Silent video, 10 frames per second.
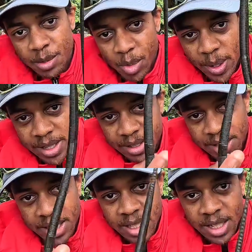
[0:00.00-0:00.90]
the
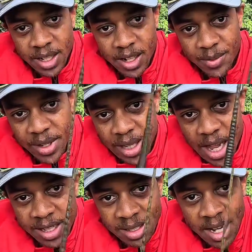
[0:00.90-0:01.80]
buoyancy of the
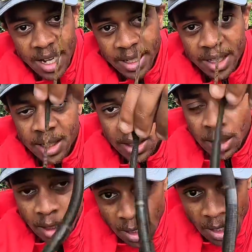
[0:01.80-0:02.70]
Elastec.
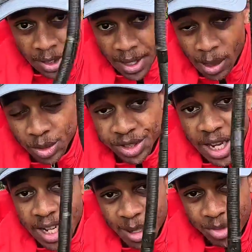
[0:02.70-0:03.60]
That will
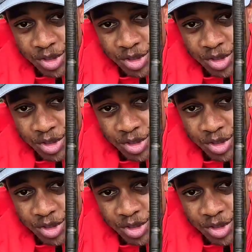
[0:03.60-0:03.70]
stand up